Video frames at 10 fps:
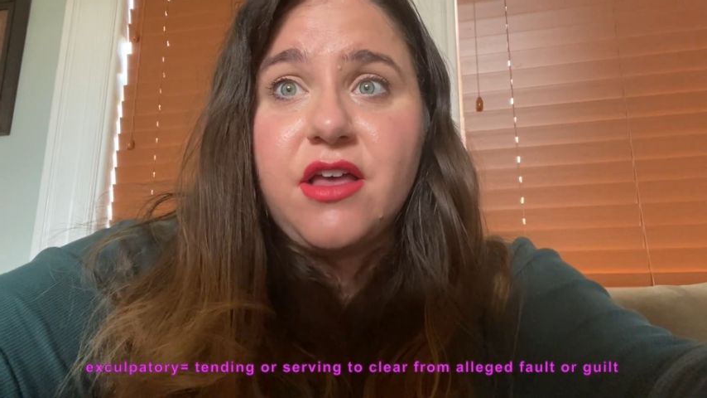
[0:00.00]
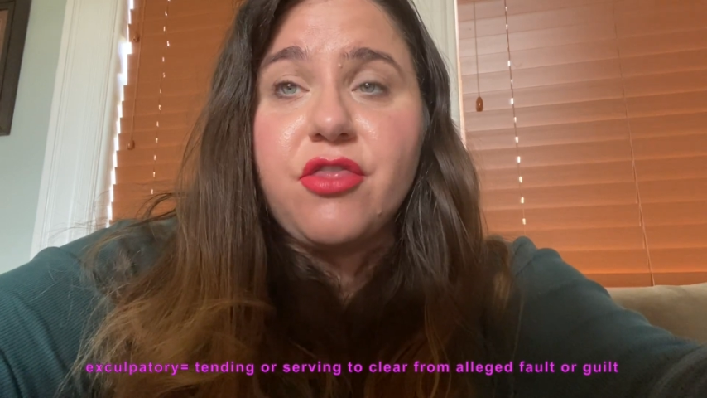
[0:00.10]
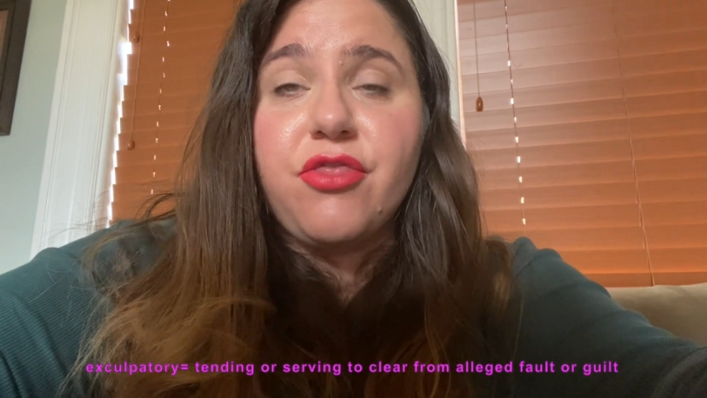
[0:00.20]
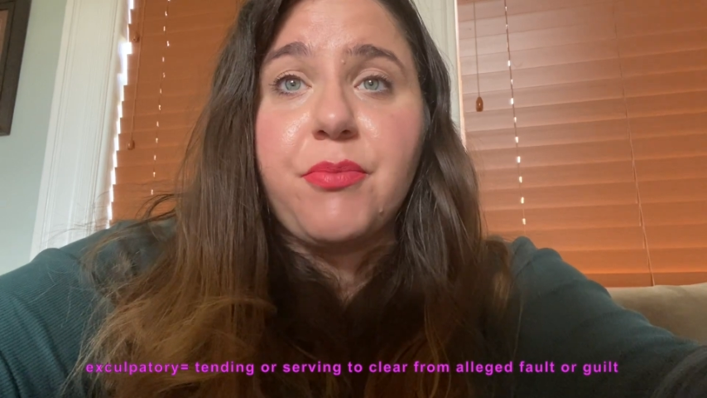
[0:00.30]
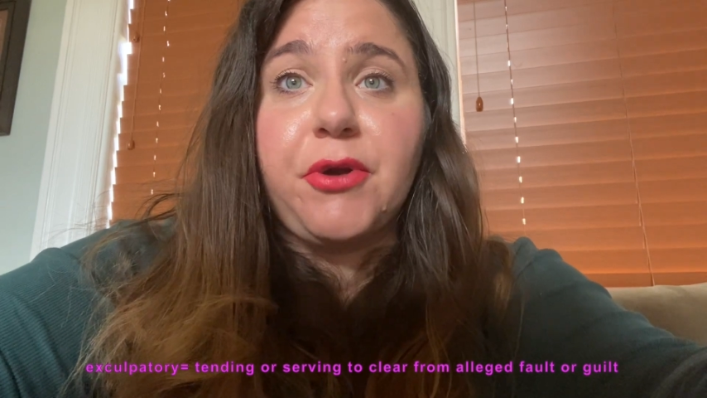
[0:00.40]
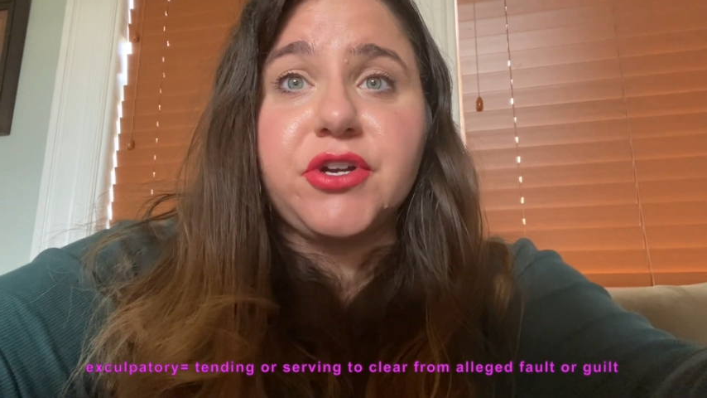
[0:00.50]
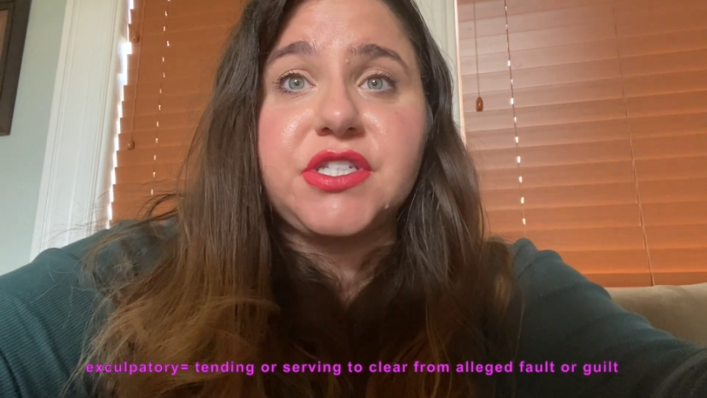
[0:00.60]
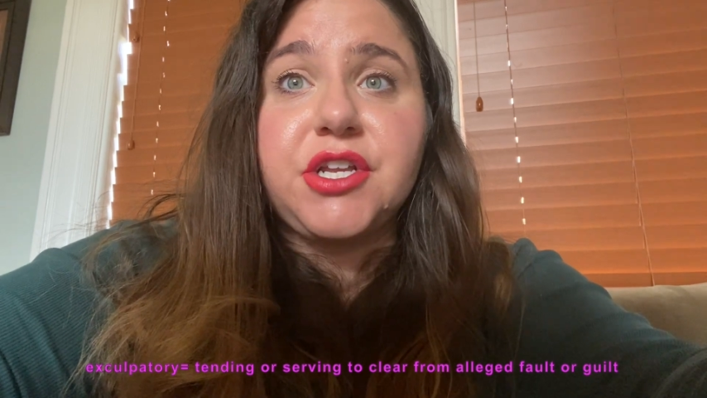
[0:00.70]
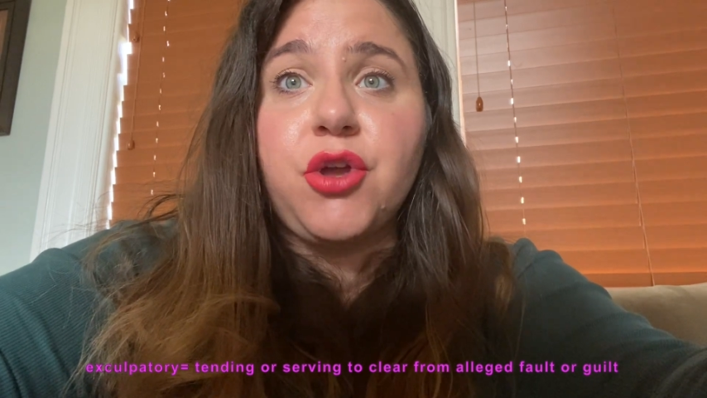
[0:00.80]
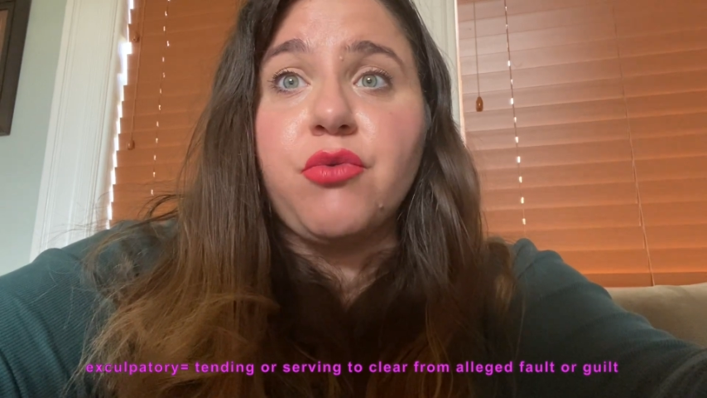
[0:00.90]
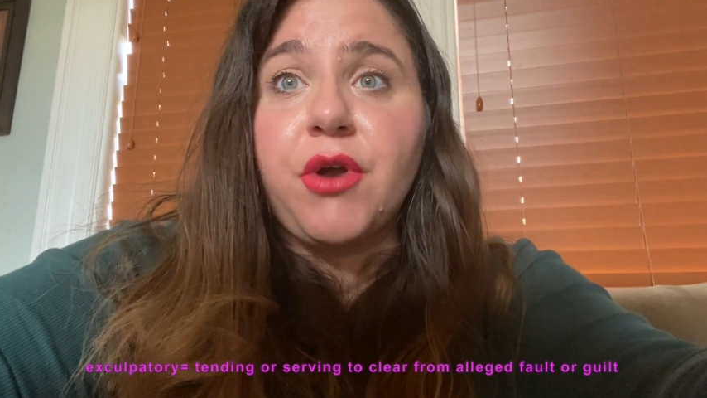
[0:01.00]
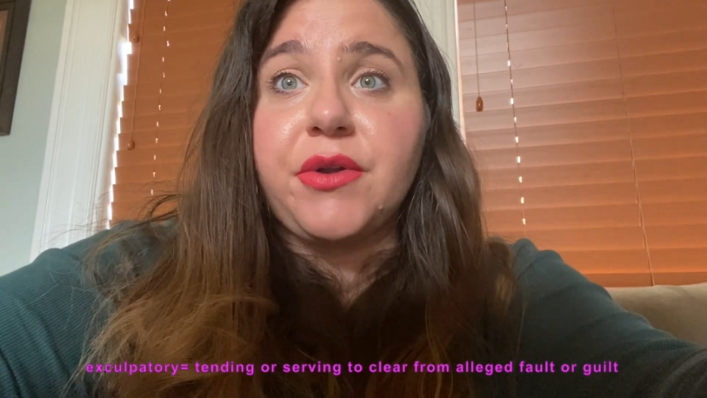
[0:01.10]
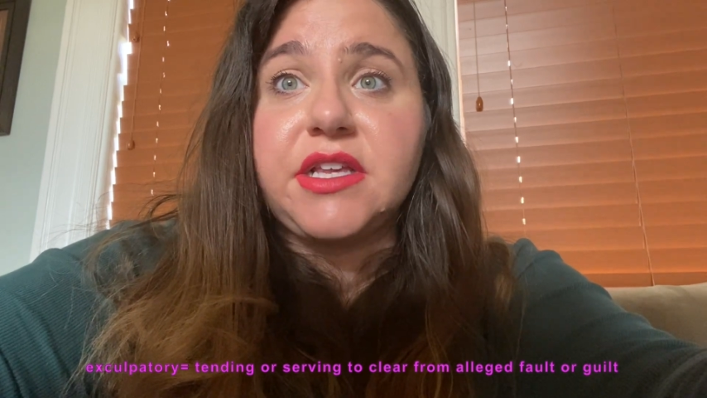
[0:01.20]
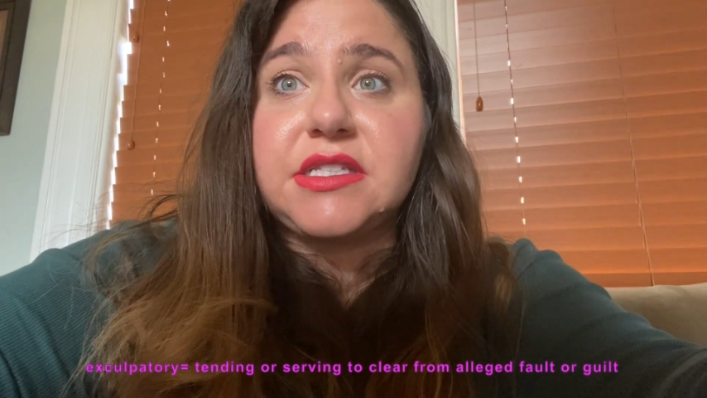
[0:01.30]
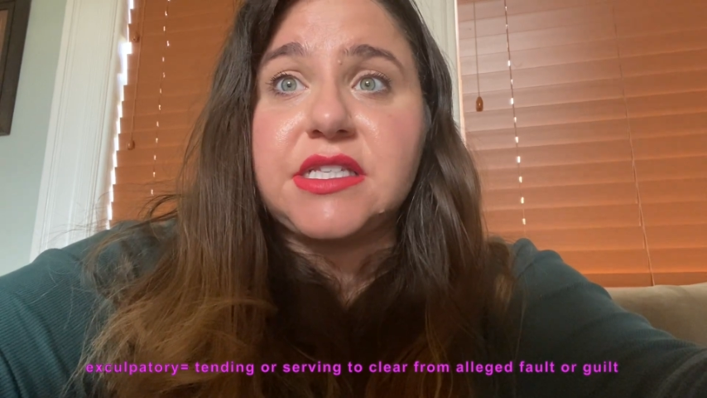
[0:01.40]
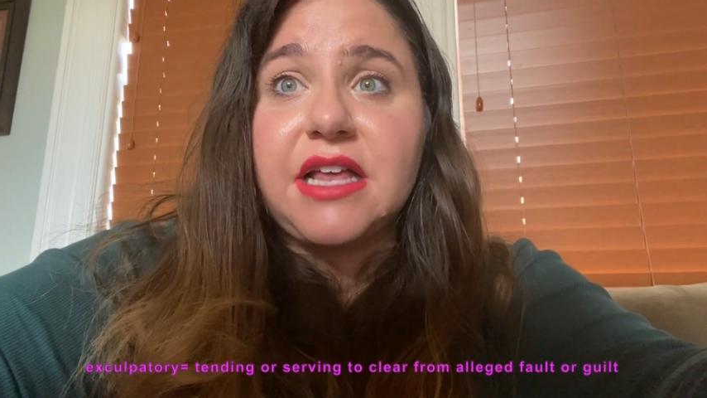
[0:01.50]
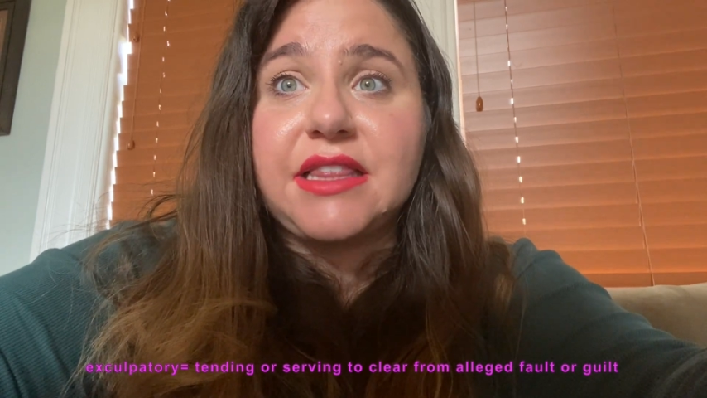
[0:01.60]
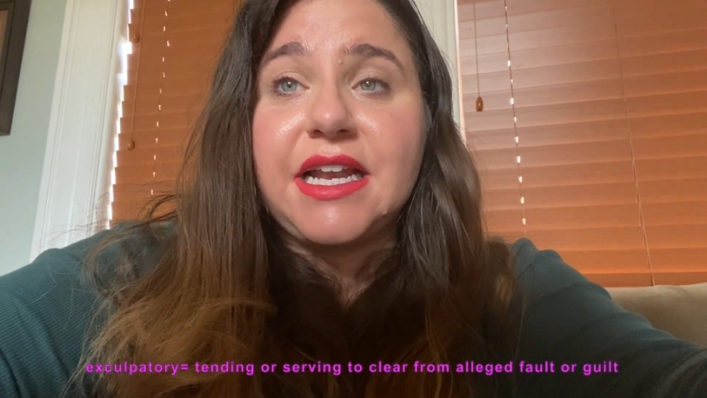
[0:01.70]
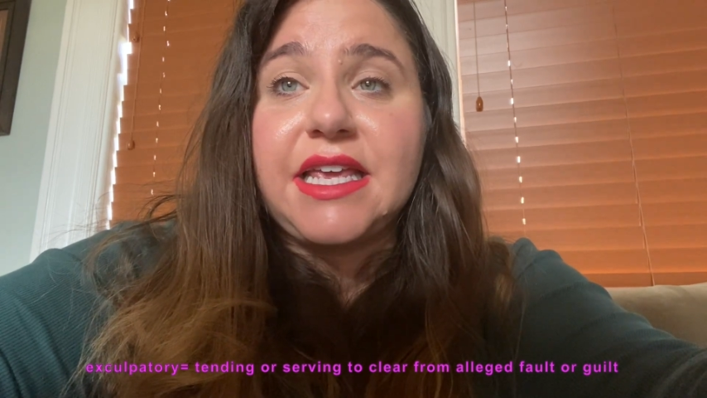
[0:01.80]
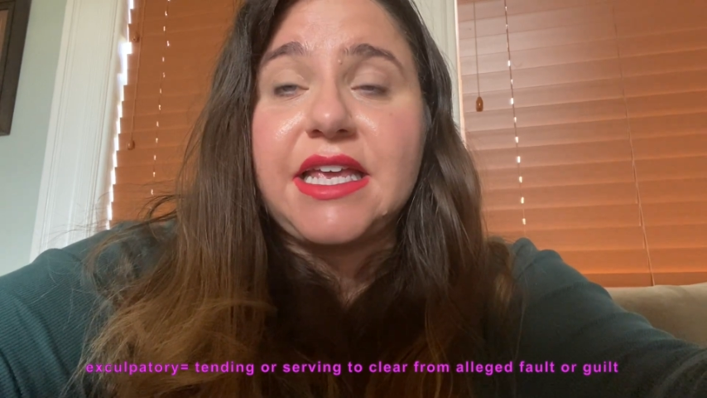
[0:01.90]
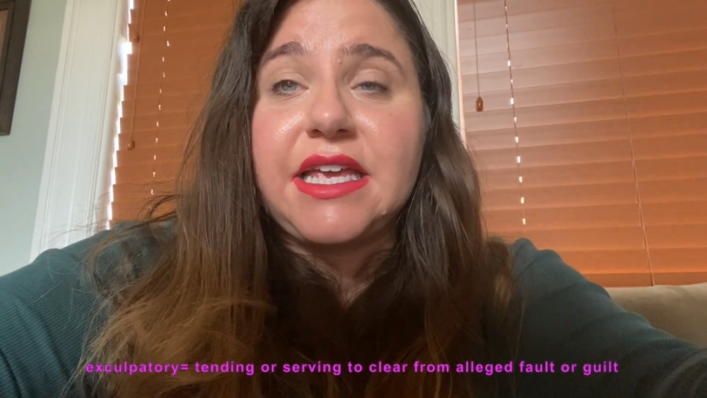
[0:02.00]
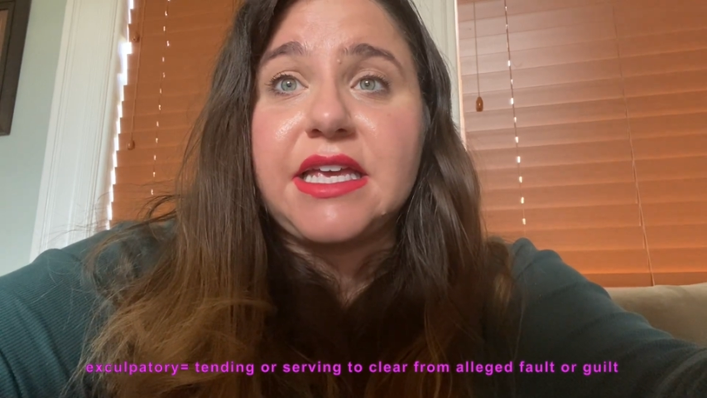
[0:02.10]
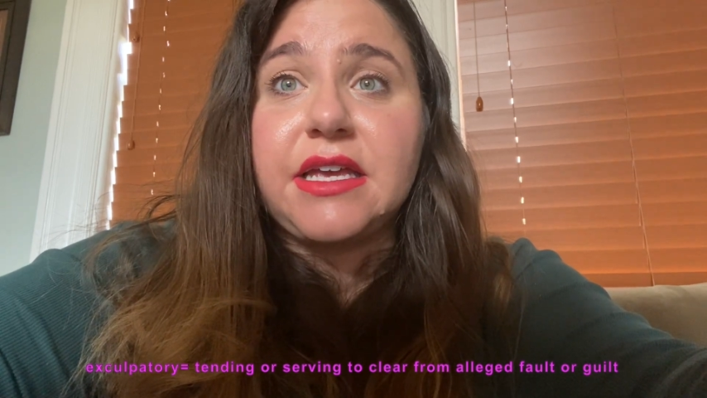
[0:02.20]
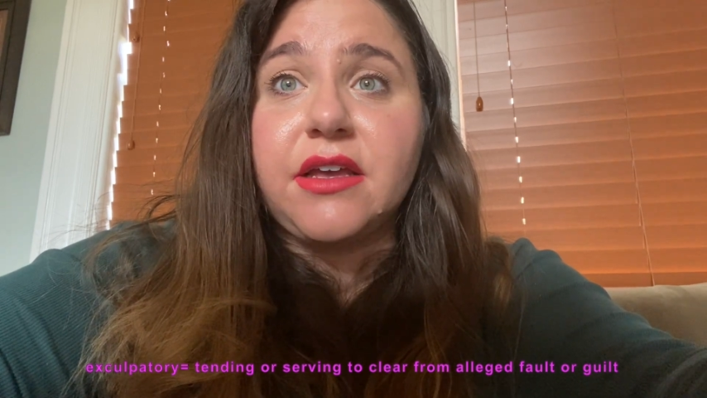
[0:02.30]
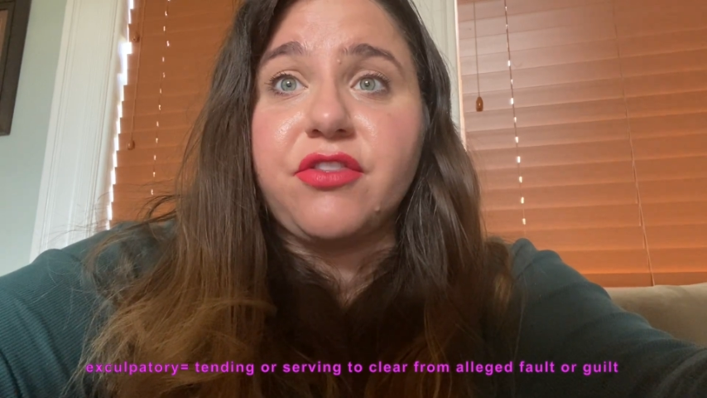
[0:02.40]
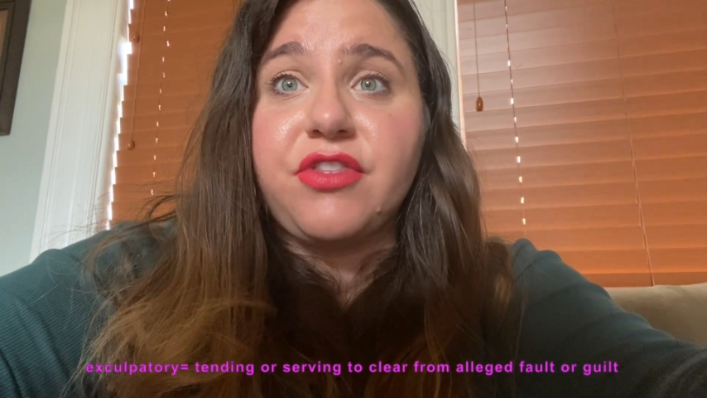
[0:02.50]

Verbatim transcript: The person who wrote it said that he